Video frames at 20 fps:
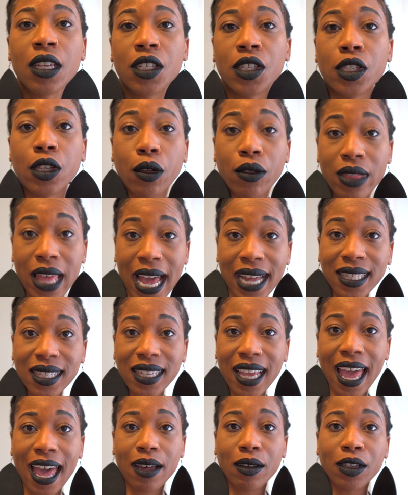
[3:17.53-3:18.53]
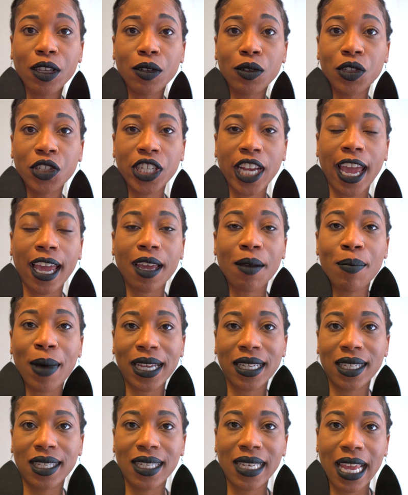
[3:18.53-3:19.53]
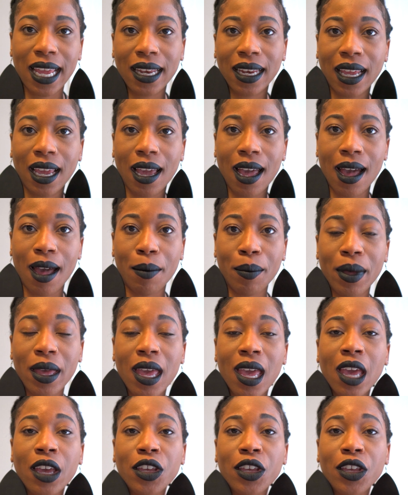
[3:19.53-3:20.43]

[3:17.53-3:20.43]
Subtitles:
So that's how you check by standing up.